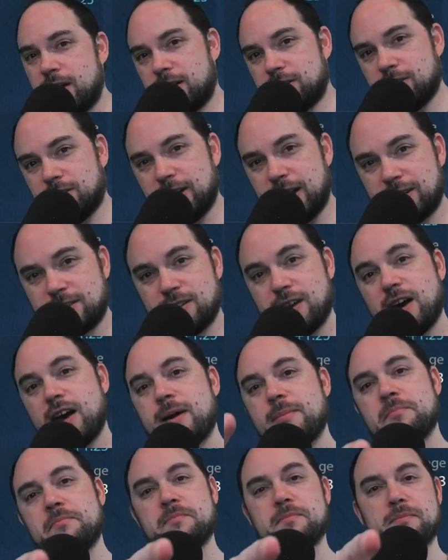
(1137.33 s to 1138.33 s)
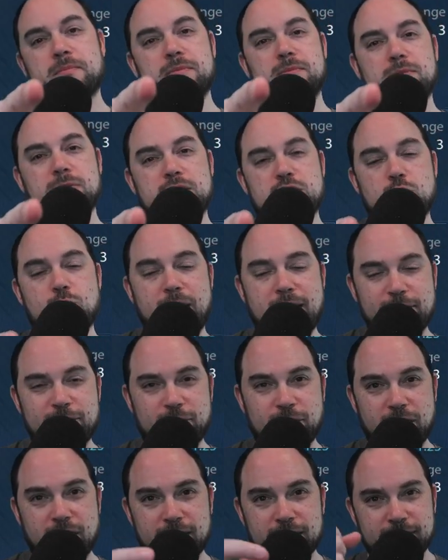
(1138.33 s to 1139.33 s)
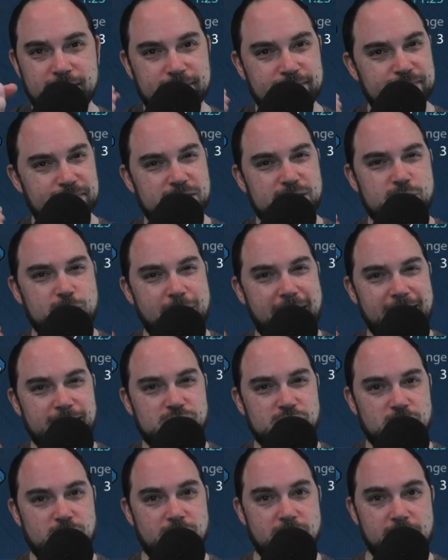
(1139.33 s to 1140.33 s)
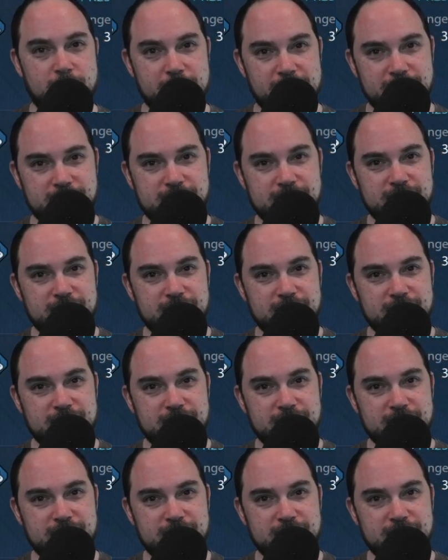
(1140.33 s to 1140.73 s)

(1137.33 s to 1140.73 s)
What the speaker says: Until next time, you have fun smashing your enemies.